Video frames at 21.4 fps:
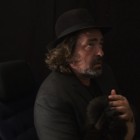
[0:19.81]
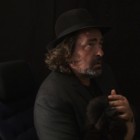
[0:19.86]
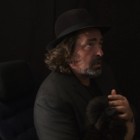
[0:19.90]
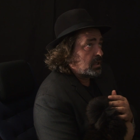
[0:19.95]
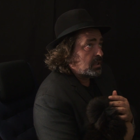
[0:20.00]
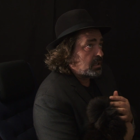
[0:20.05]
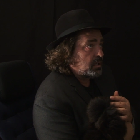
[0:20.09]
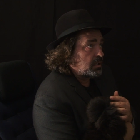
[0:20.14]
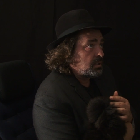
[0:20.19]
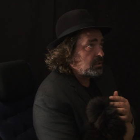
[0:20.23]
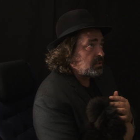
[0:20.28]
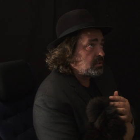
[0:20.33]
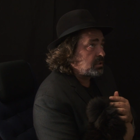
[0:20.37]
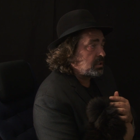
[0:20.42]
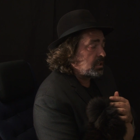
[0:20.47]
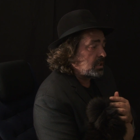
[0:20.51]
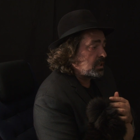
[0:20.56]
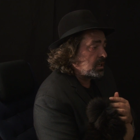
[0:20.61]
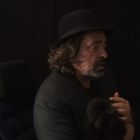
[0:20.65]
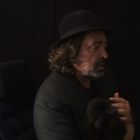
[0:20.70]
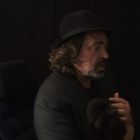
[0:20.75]
It is
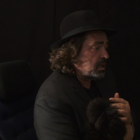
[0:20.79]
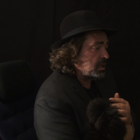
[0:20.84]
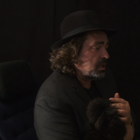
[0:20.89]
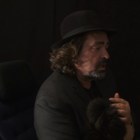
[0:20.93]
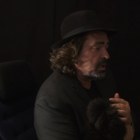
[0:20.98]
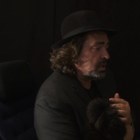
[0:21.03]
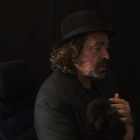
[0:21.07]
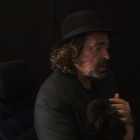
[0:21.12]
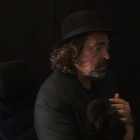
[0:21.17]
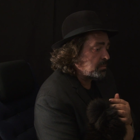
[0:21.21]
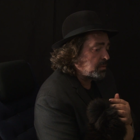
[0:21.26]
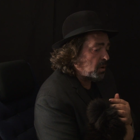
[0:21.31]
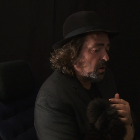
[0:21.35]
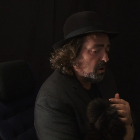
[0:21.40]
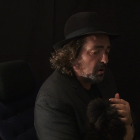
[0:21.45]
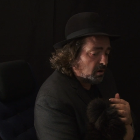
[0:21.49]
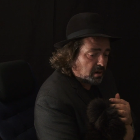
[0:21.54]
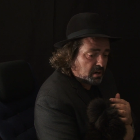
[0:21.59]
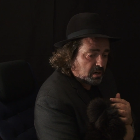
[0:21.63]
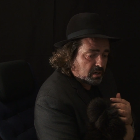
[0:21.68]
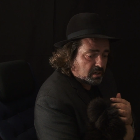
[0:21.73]

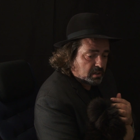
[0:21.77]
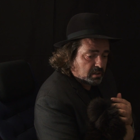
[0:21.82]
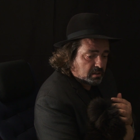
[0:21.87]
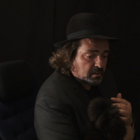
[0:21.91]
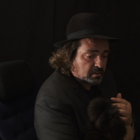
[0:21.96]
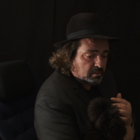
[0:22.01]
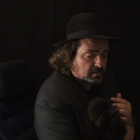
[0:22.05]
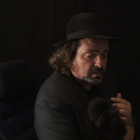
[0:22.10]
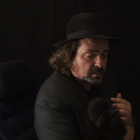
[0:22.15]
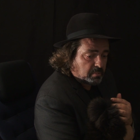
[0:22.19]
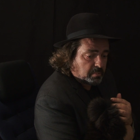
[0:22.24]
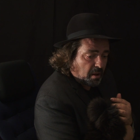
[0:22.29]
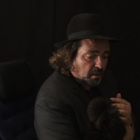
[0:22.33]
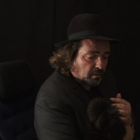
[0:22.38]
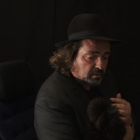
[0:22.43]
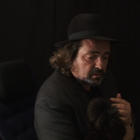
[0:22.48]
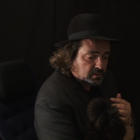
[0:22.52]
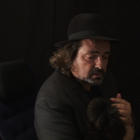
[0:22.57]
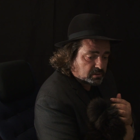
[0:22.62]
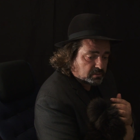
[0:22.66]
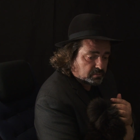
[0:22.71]
abhorrent and
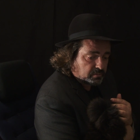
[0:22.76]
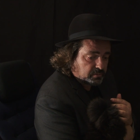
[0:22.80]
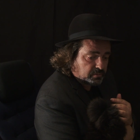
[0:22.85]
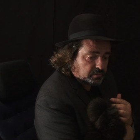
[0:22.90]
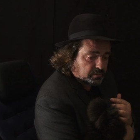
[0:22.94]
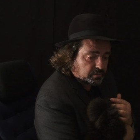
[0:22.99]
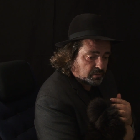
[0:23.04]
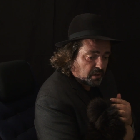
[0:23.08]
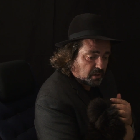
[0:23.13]
repulsive,